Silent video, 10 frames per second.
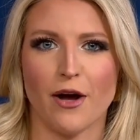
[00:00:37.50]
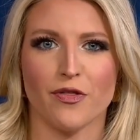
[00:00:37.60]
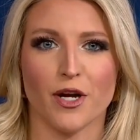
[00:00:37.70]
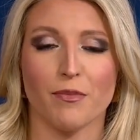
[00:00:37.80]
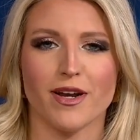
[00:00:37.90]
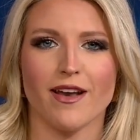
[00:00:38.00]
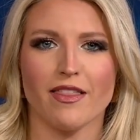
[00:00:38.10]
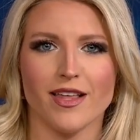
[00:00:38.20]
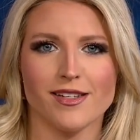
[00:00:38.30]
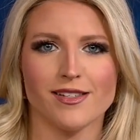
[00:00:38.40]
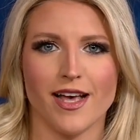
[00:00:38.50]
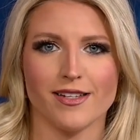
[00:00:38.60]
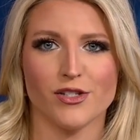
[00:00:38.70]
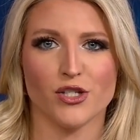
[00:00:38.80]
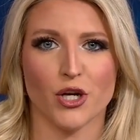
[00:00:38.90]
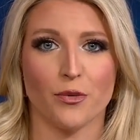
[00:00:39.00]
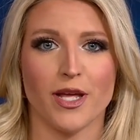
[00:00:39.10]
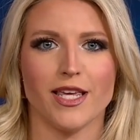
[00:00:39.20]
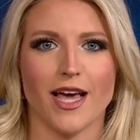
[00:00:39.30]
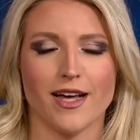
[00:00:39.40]
out there, but nothing set in
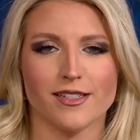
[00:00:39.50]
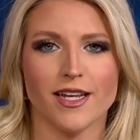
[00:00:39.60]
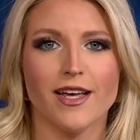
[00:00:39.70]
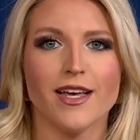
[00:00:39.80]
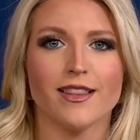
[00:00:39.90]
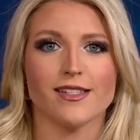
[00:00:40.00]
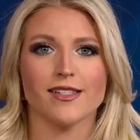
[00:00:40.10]
stone yet. The